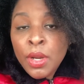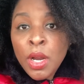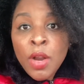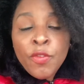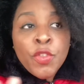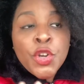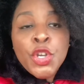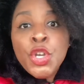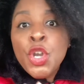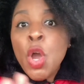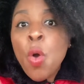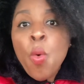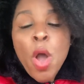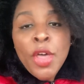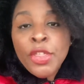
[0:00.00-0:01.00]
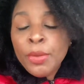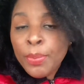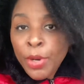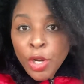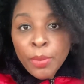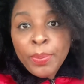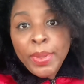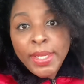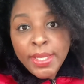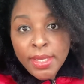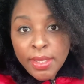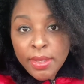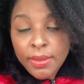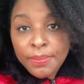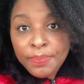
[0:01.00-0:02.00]
for no other purpose
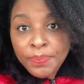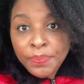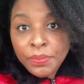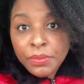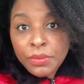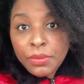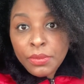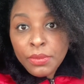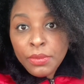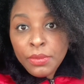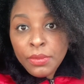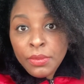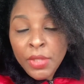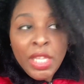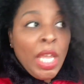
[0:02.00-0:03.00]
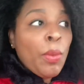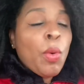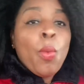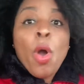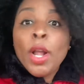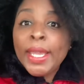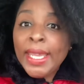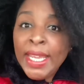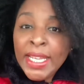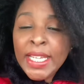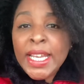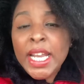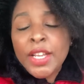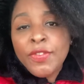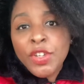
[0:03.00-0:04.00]
they will walk in and
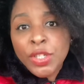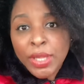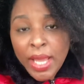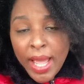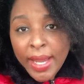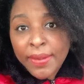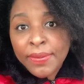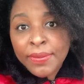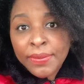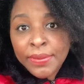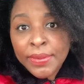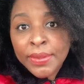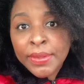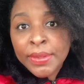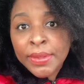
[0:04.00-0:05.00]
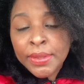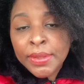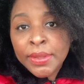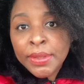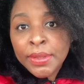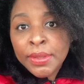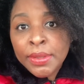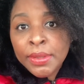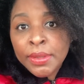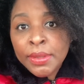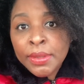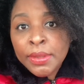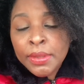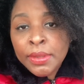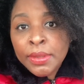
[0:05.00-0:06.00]
out of your life
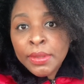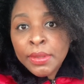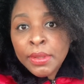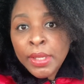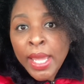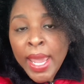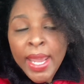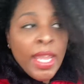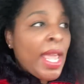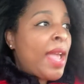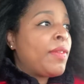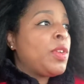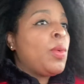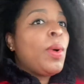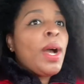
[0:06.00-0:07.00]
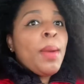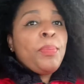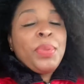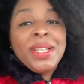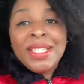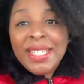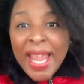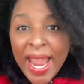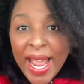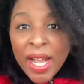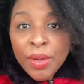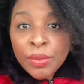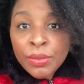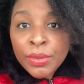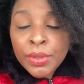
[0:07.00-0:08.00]
okay have you up and
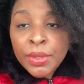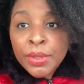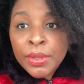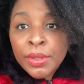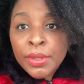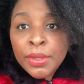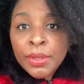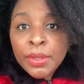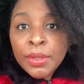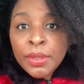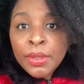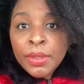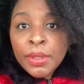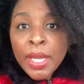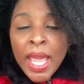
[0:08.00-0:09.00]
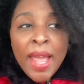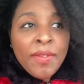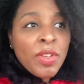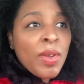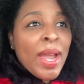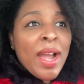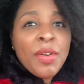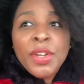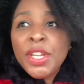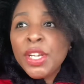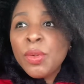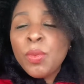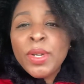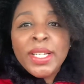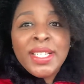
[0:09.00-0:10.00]
down having you out
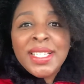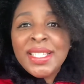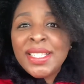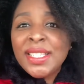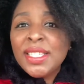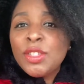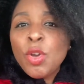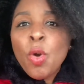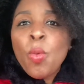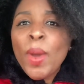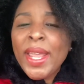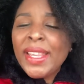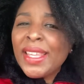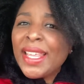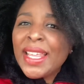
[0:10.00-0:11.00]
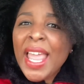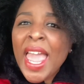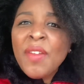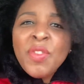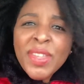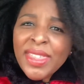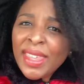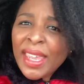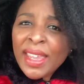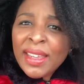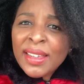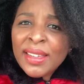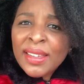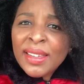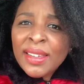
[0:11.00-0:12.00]
here want to just throw away
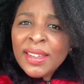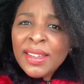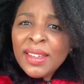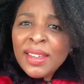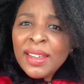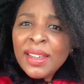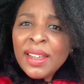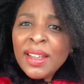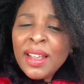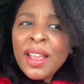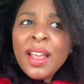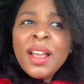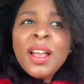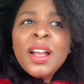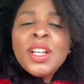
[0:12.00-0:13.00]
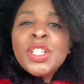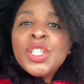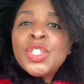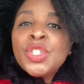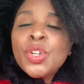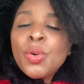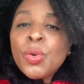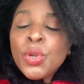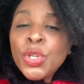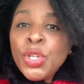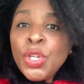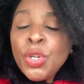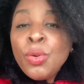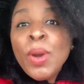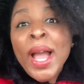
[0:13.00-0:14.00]
everything. So
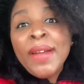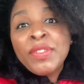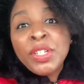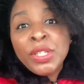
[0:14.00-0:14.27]
you have to